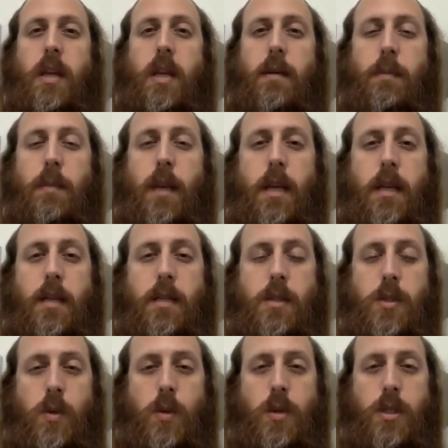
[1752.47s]
and main
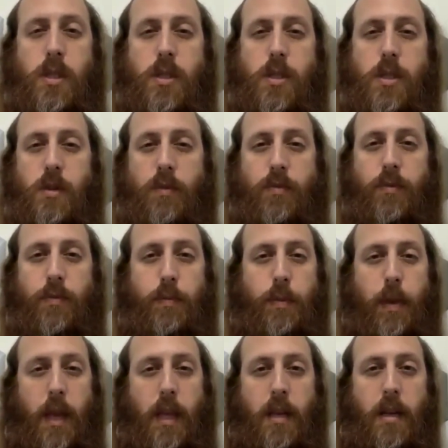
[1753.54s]
sources of
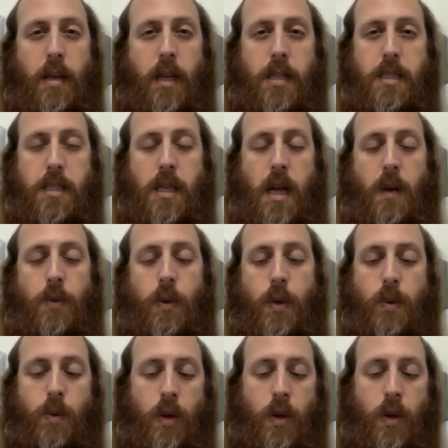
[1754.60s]
pain and sorrow